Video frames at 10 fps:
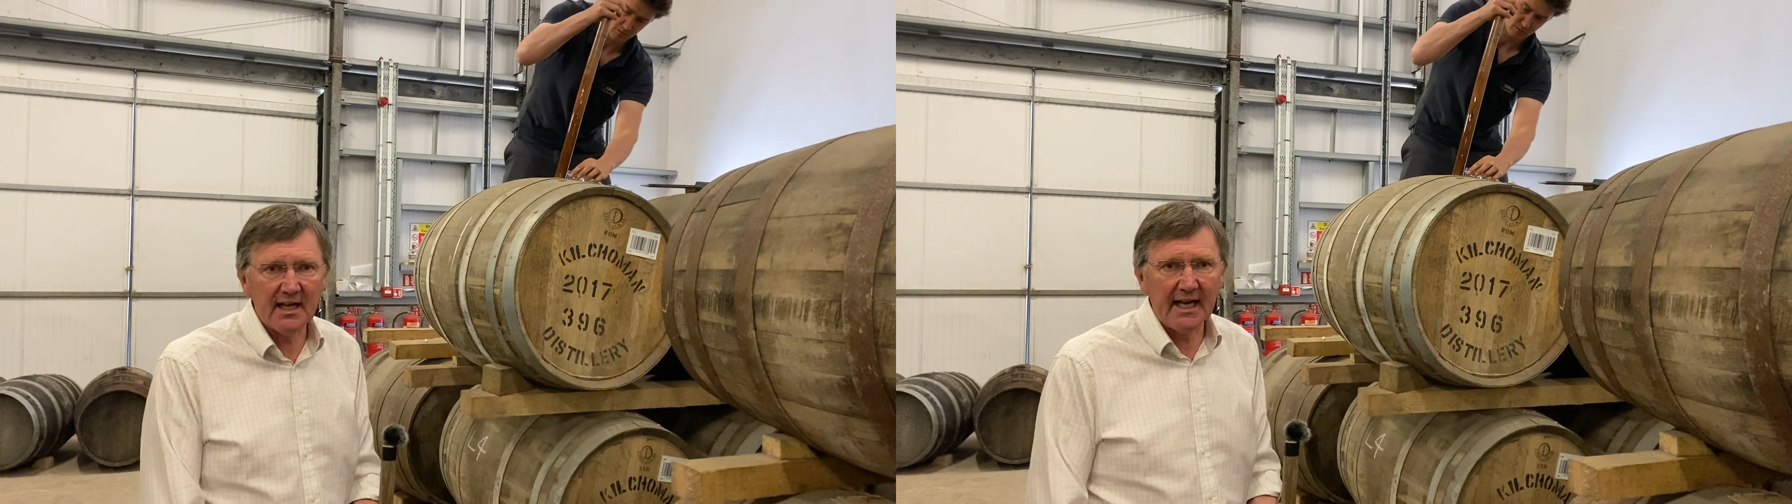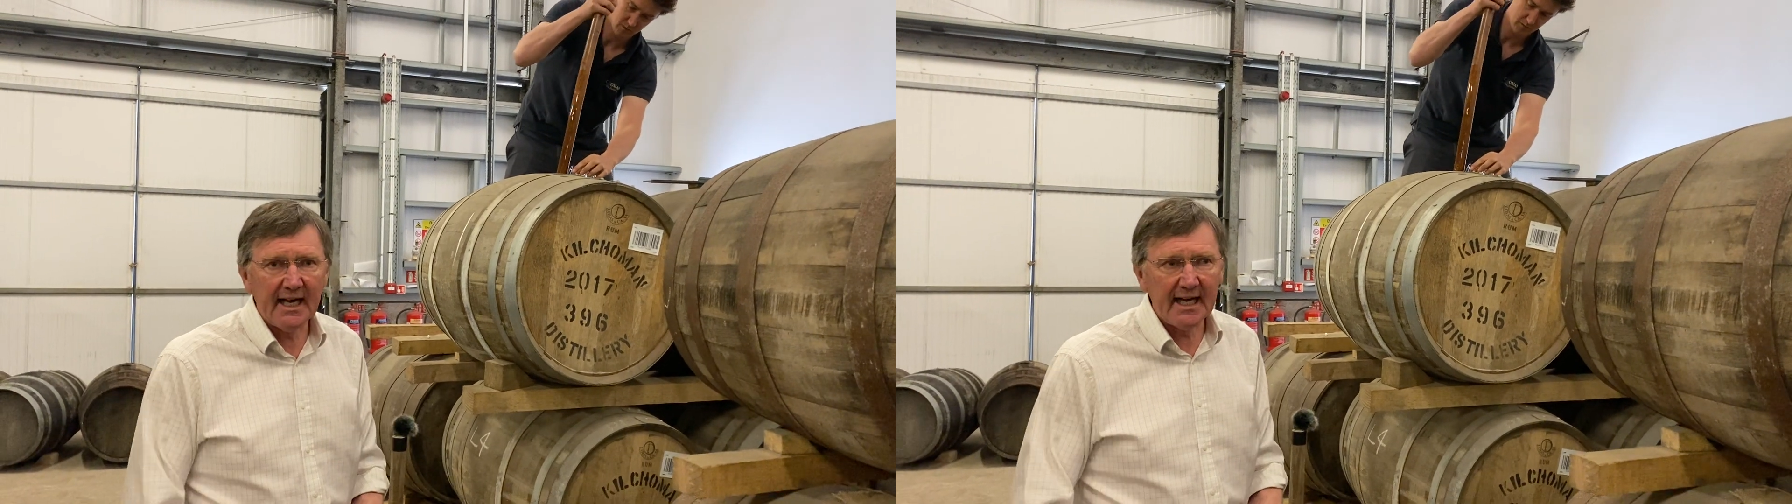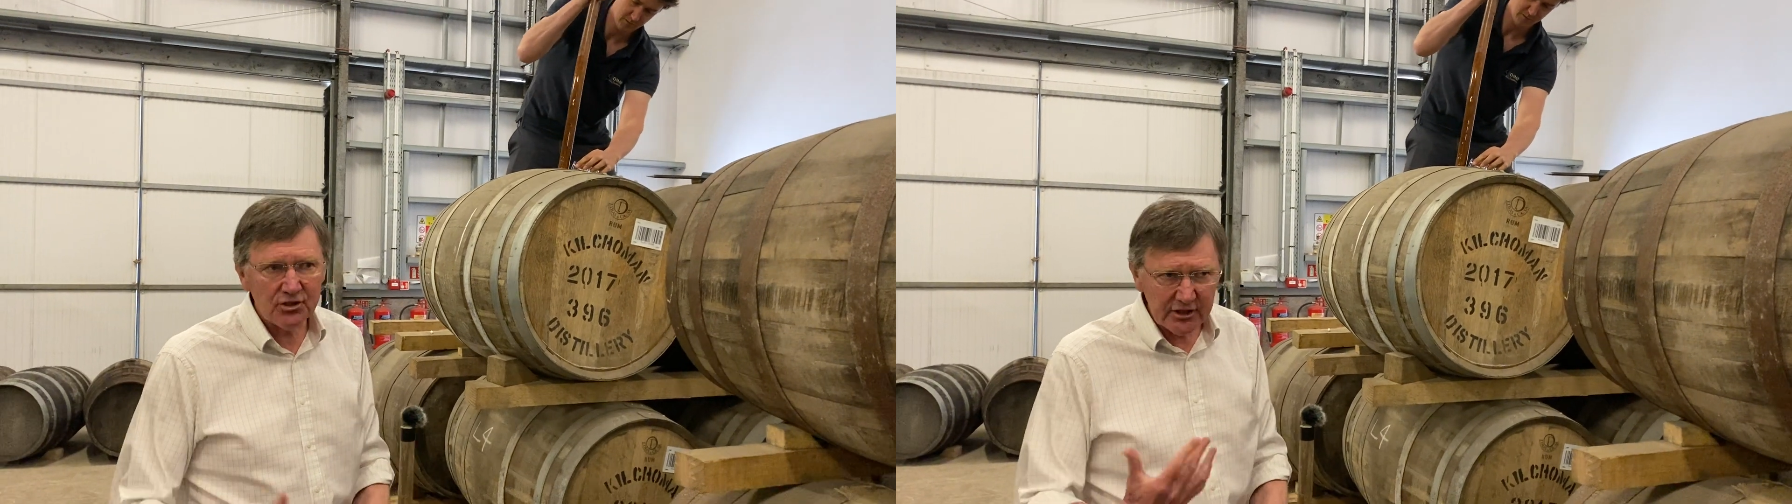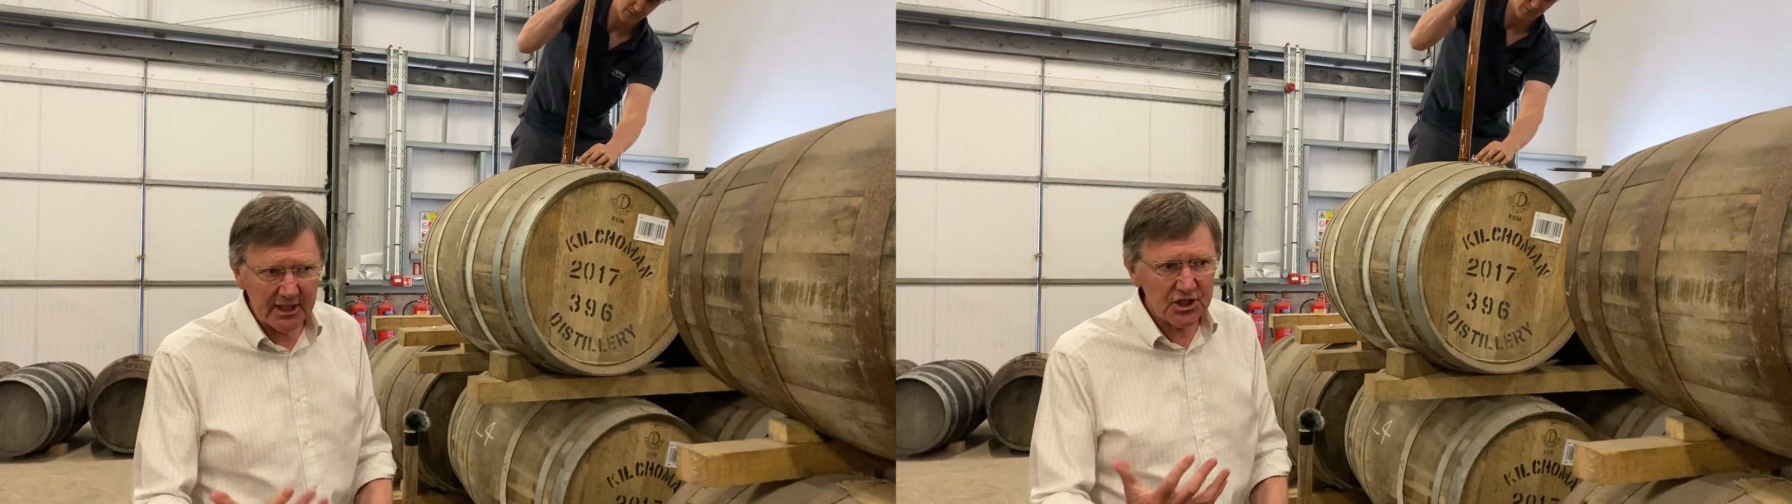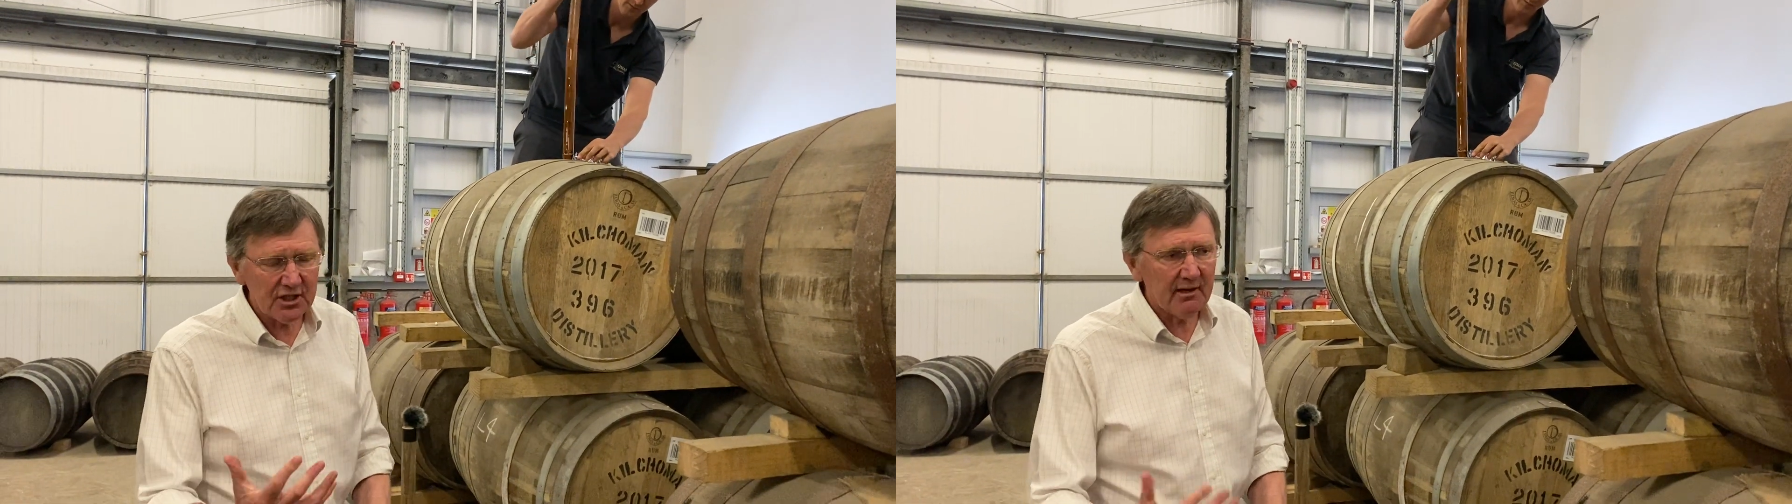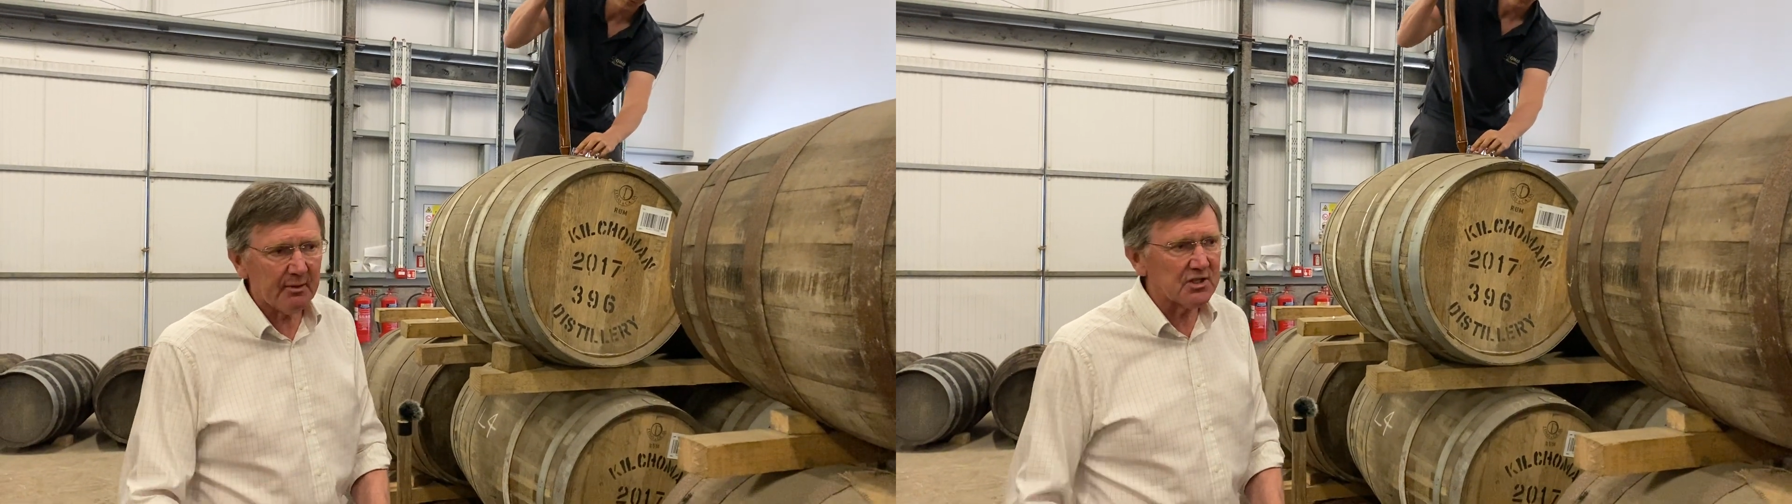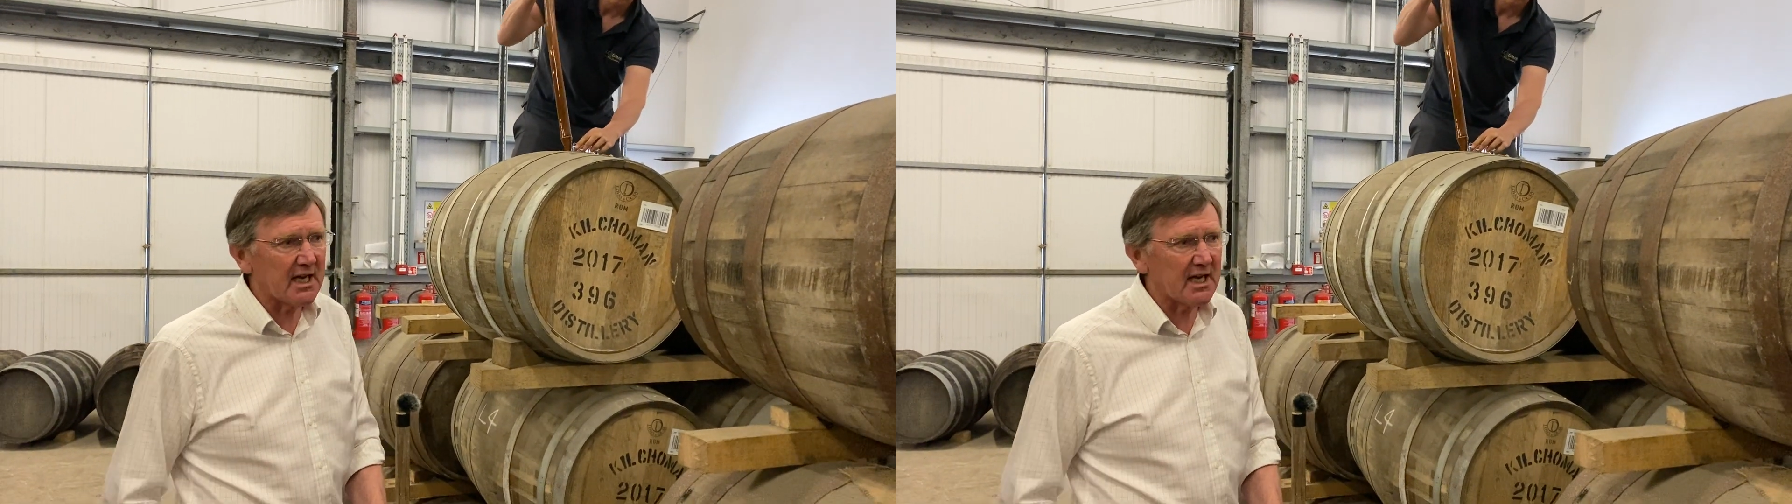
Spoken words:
and tradition, because